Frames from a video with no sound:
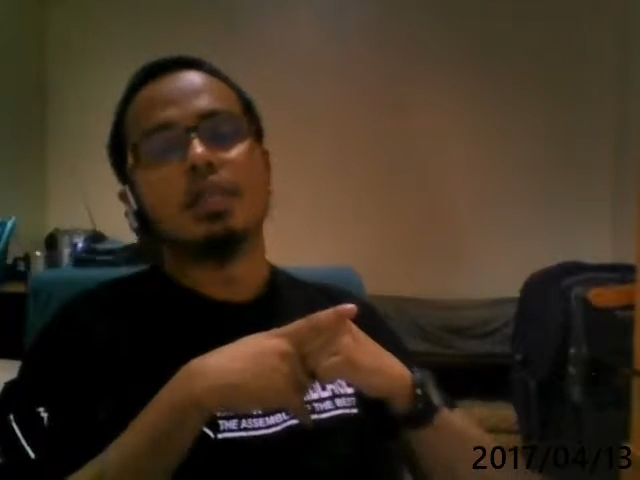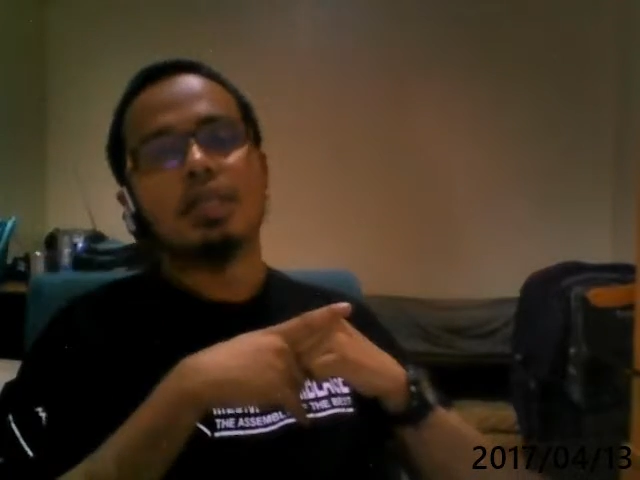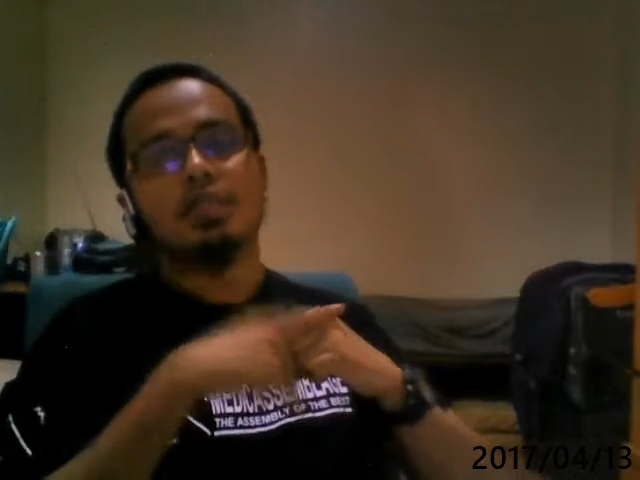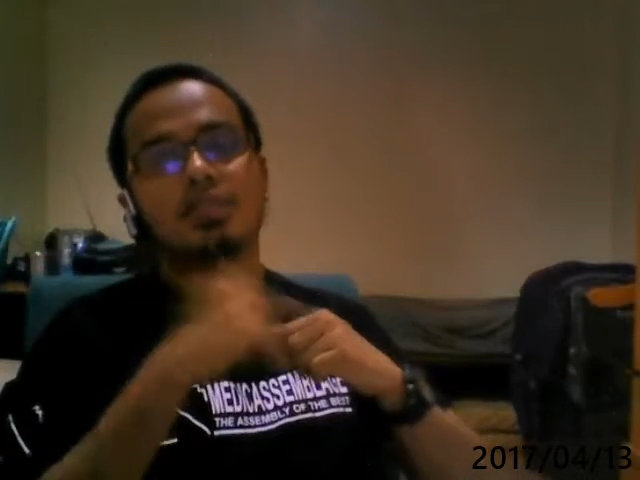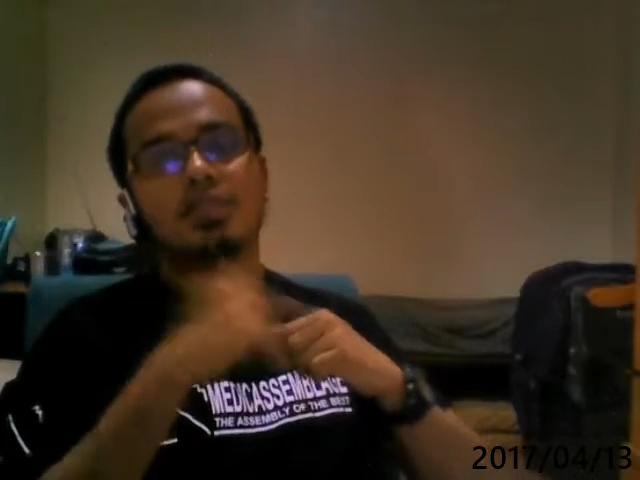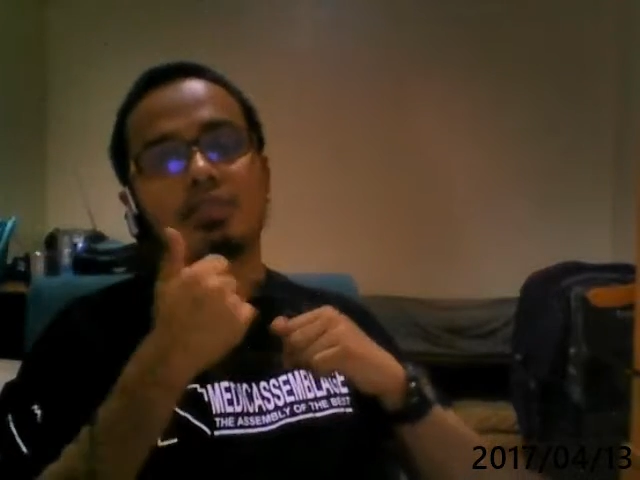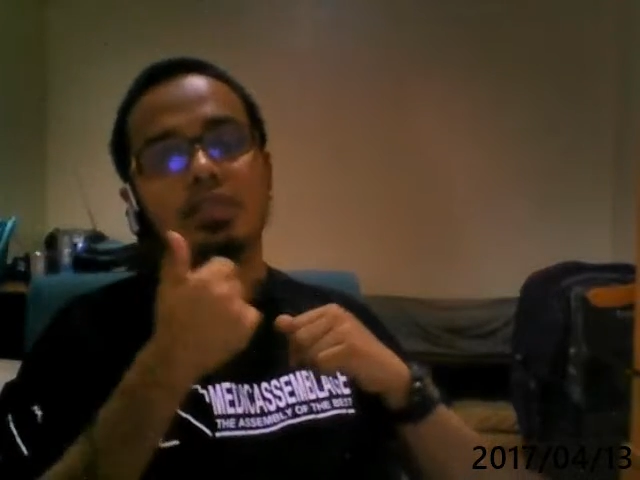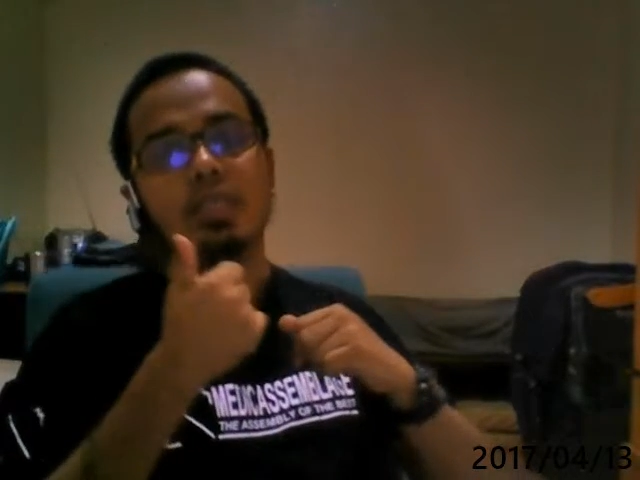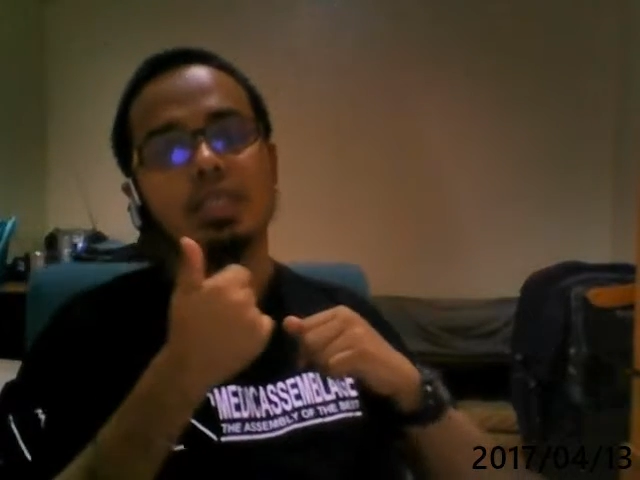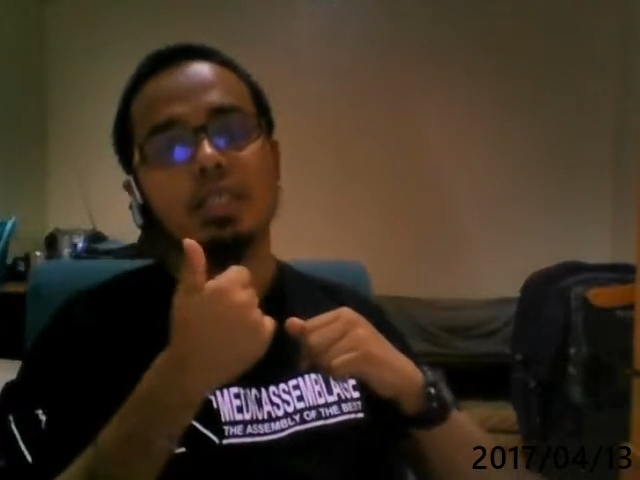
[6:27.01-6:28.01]
Right, so
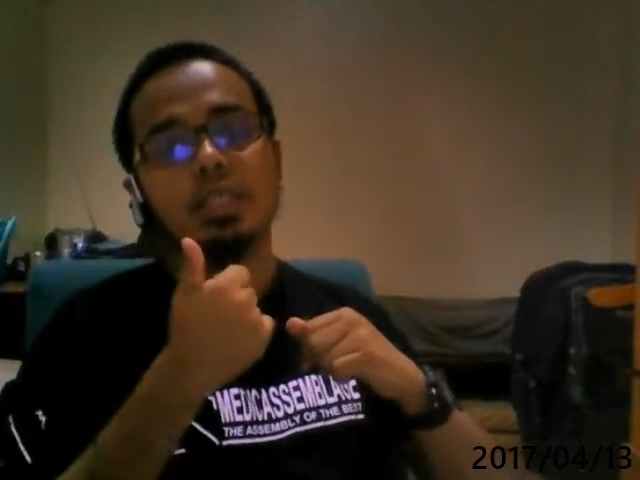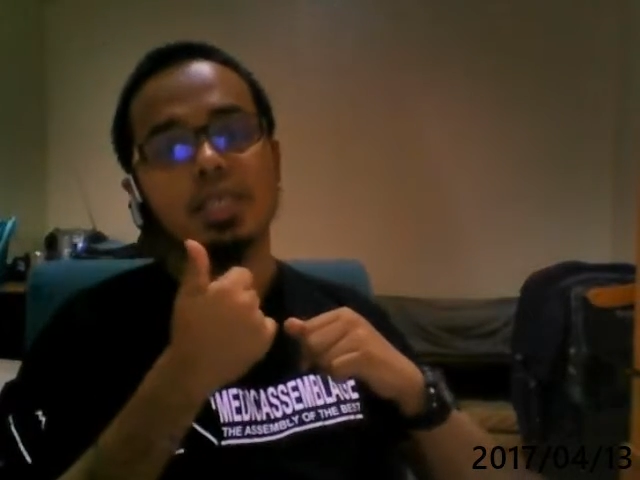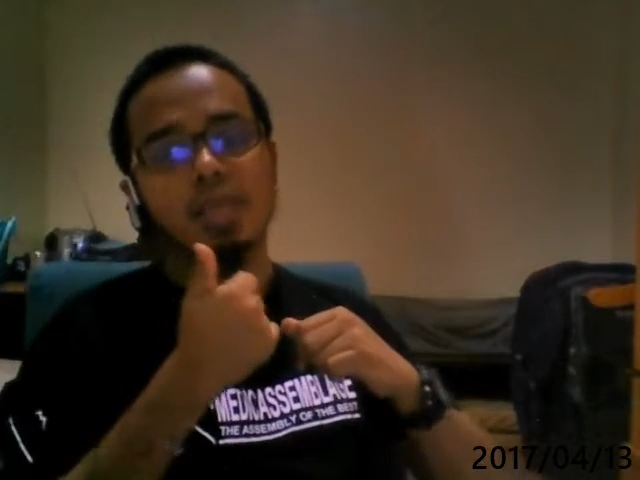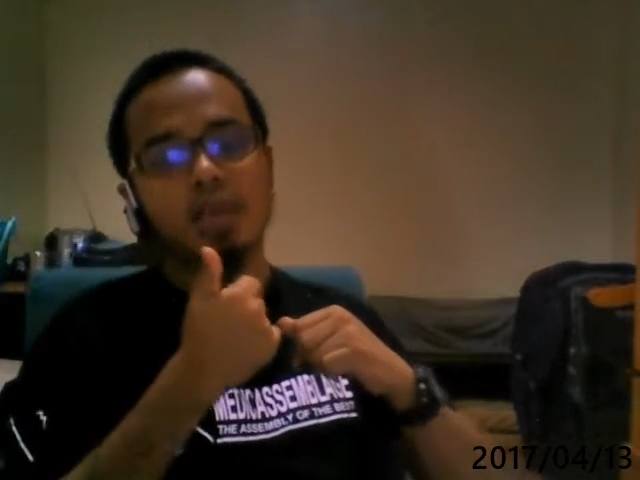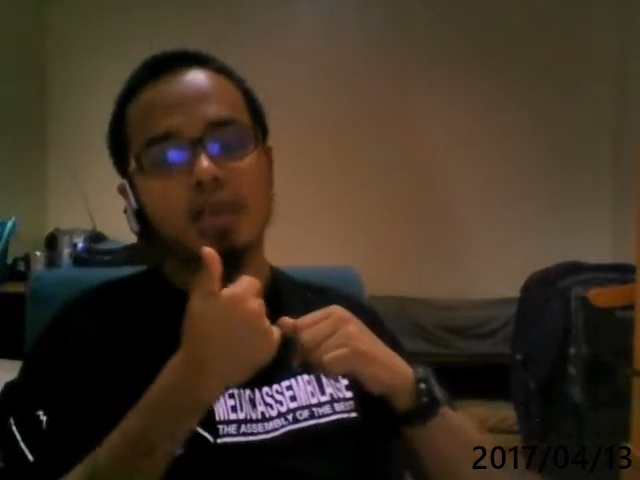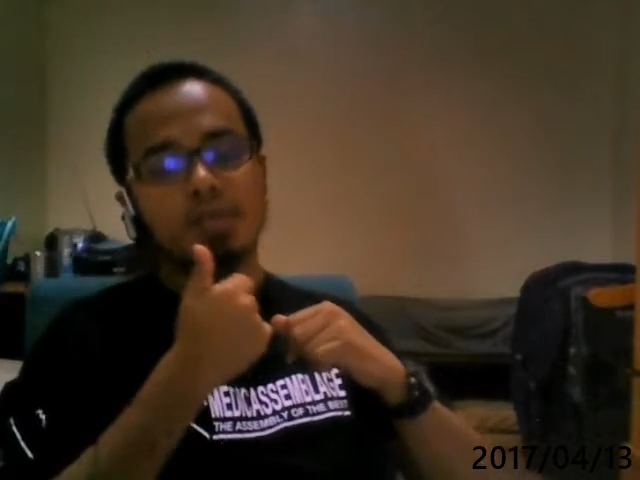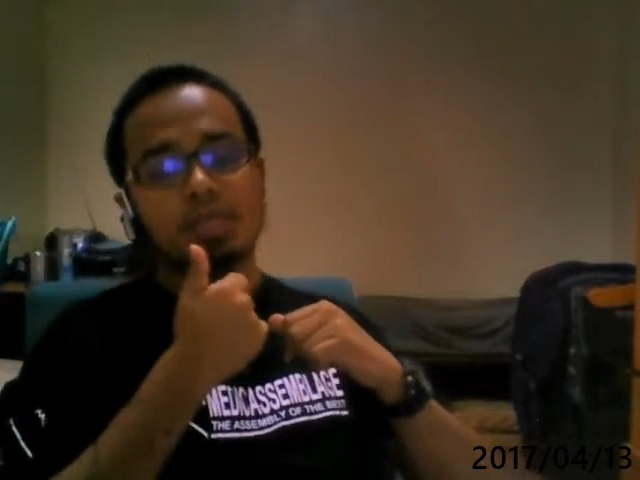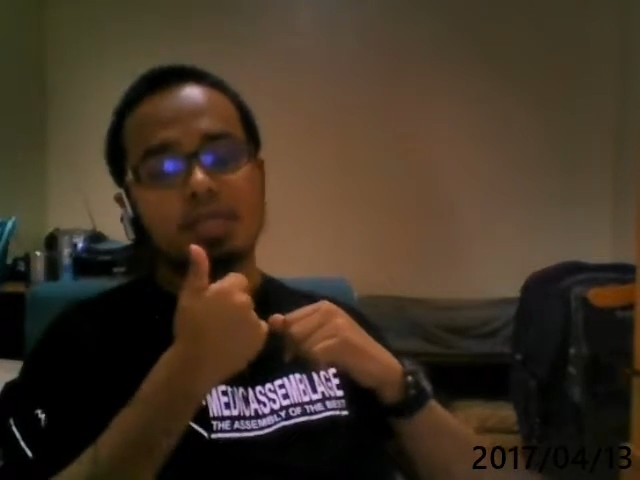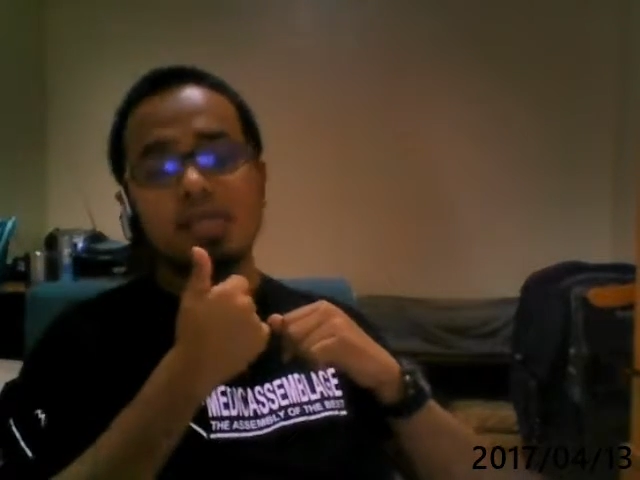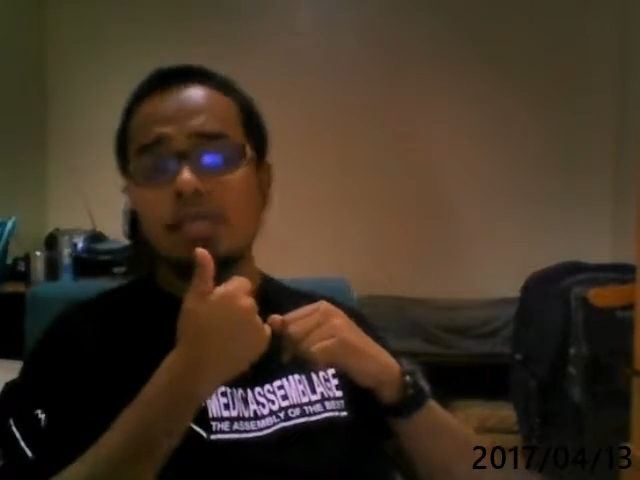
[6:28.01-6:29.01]
first is a
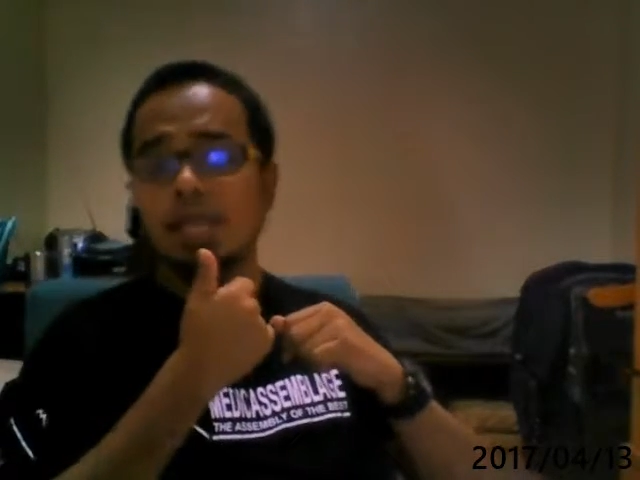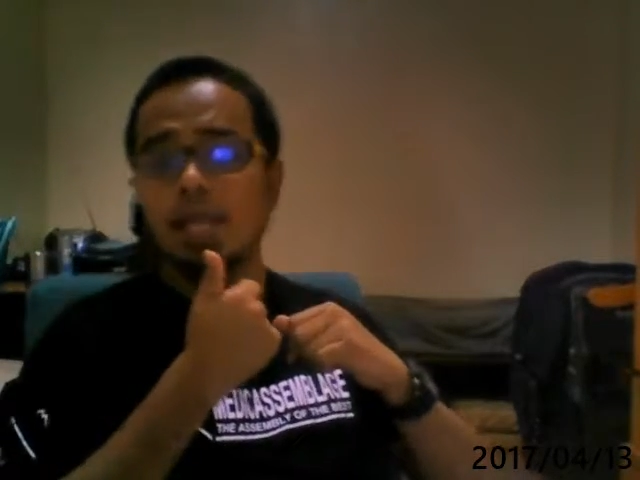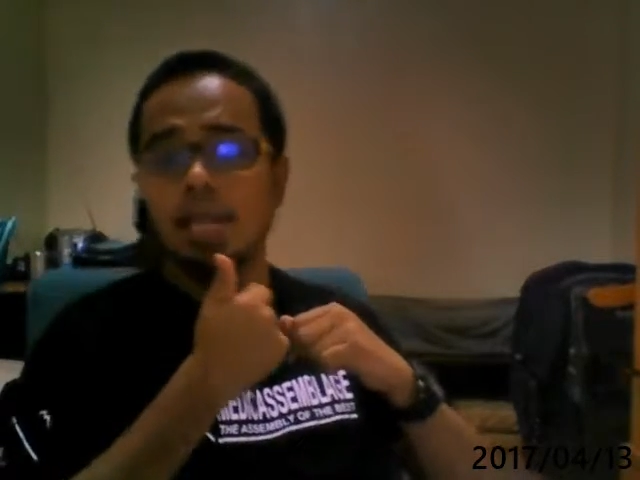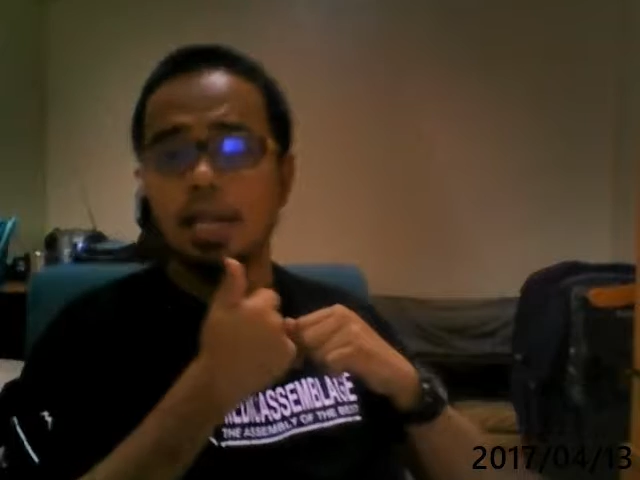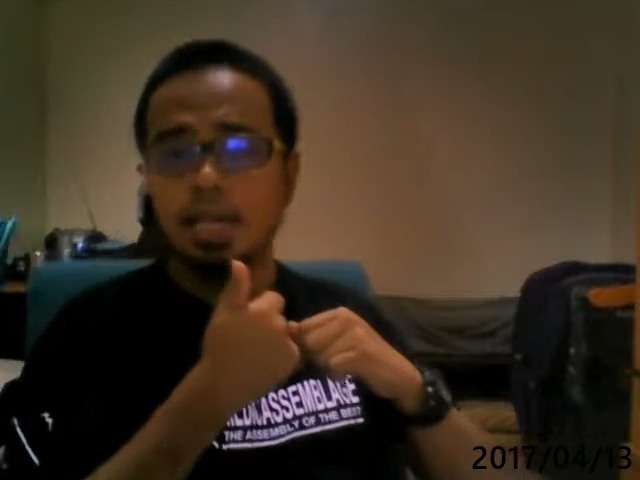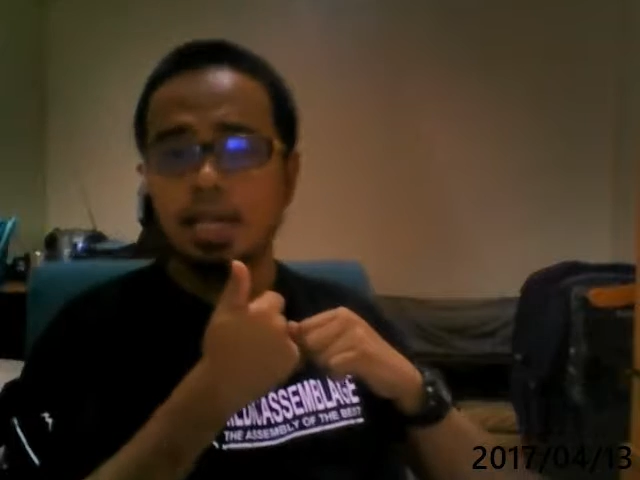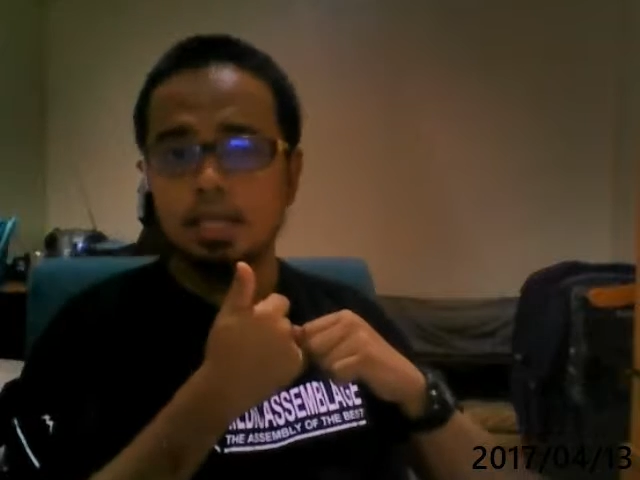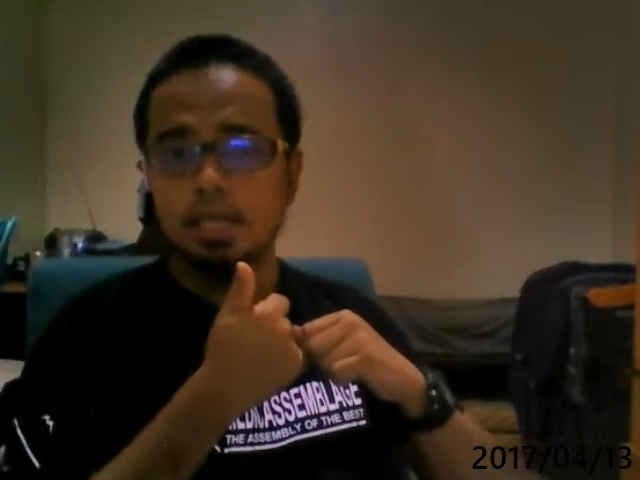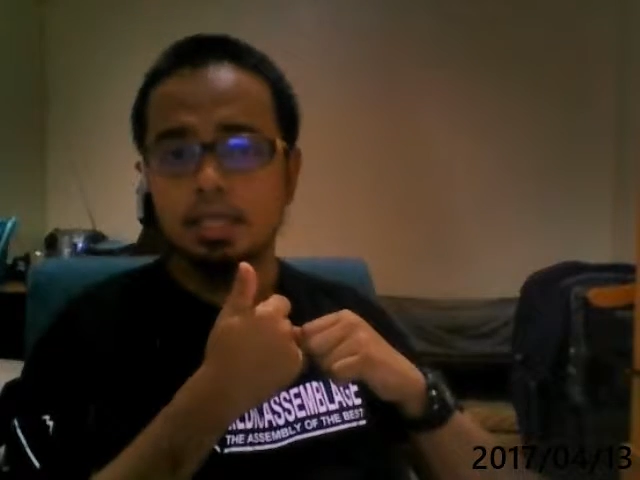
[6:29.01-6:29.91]
FSH and LH.